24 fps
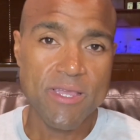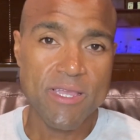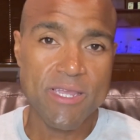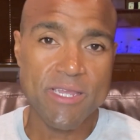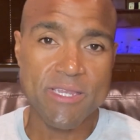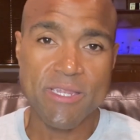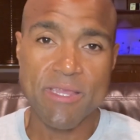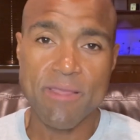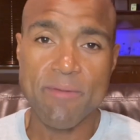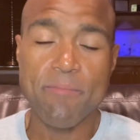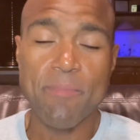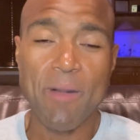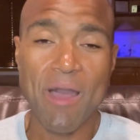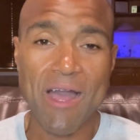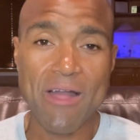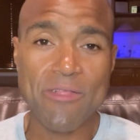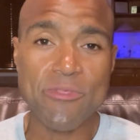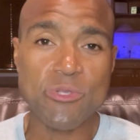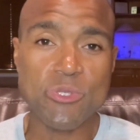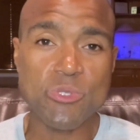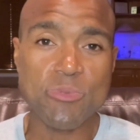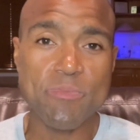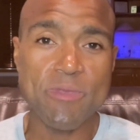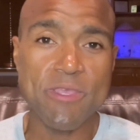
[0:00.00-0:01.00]
it, it
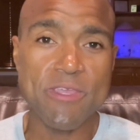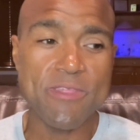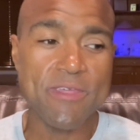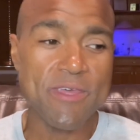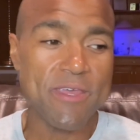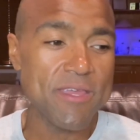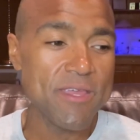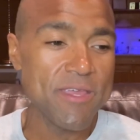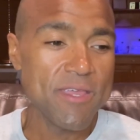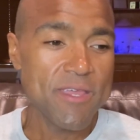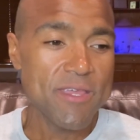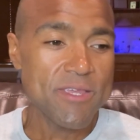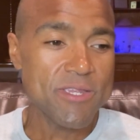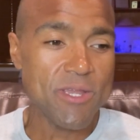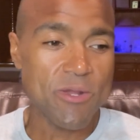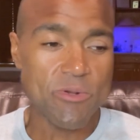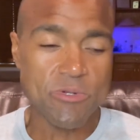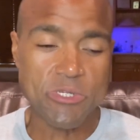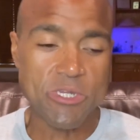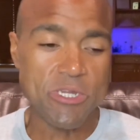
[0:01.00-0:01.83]
bothers me that oh,